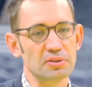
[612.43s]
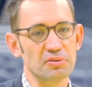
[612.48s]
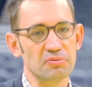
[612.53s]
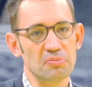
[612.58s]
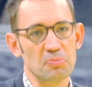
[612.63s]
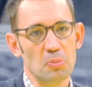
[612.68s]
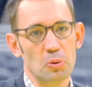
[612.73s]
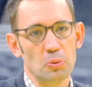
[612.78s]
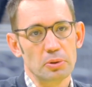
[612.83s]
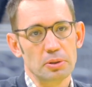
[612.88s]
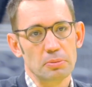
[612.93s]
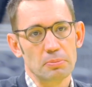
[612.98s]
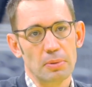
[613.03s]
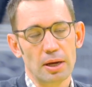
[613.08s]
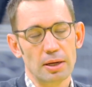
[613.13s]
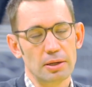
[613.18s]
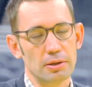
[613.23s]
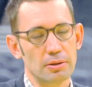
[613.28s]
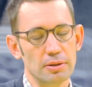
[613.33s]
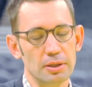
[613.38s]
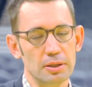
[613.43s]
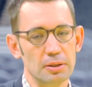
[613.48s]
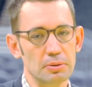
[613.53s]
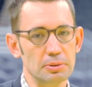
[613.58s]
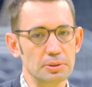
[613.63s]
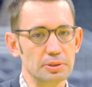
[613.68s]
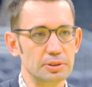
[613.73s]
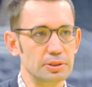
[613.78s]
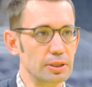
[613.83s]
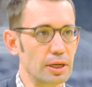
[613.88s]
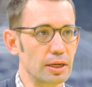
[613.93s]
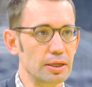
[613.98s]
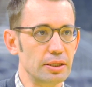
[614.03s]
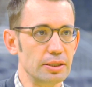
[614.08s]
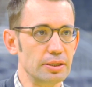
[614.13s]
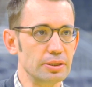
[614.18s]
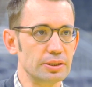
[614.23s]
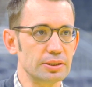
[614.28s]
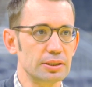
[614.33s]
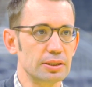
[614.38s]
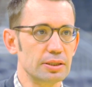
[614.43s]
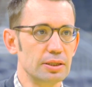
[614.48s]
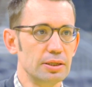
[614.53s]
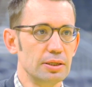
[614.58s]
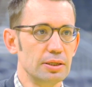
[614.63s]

of molding my career was Yankees,